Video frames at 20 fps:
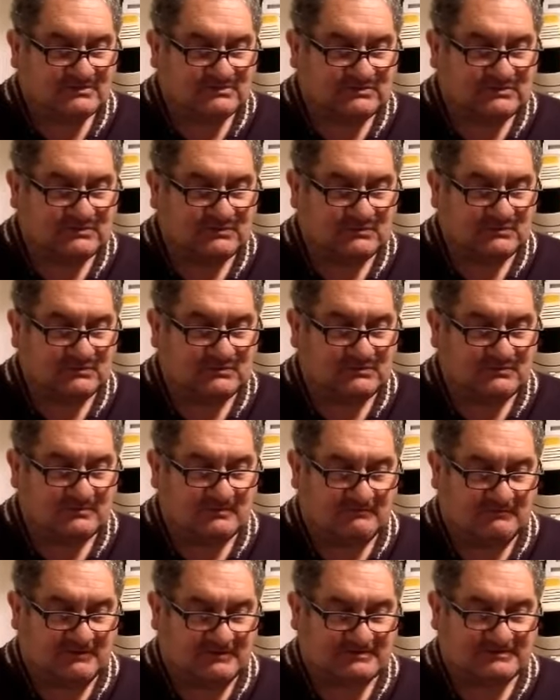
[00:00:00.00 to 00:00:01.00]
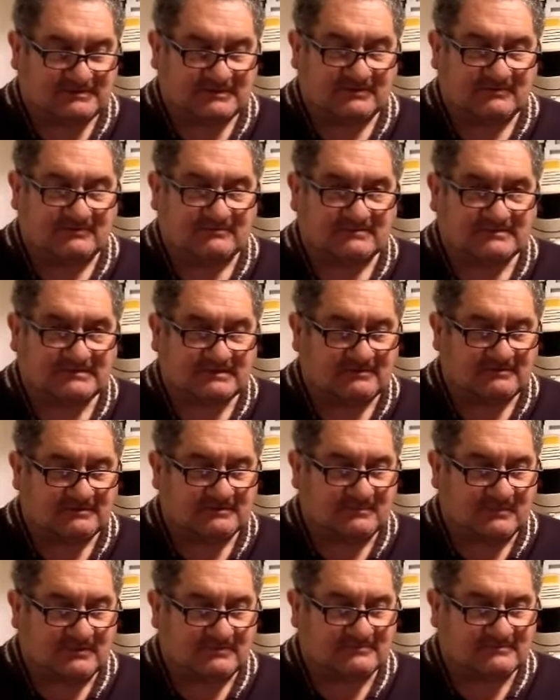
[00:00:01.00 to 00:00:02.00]
2 rusty old
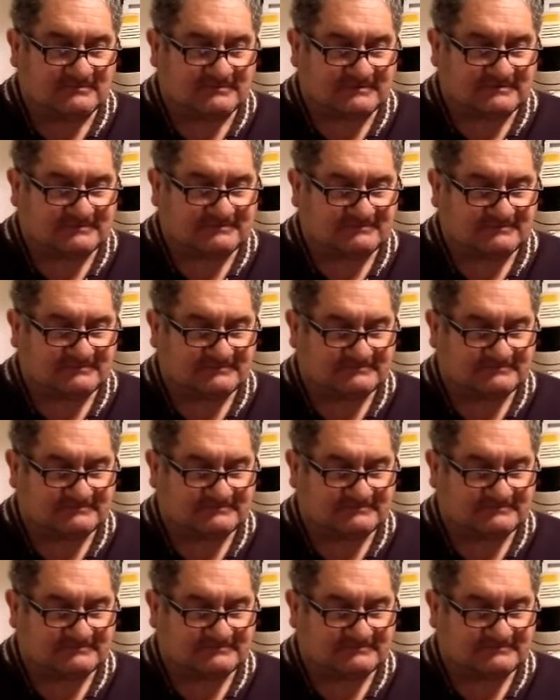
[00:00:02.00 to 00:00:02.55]
slide bolts.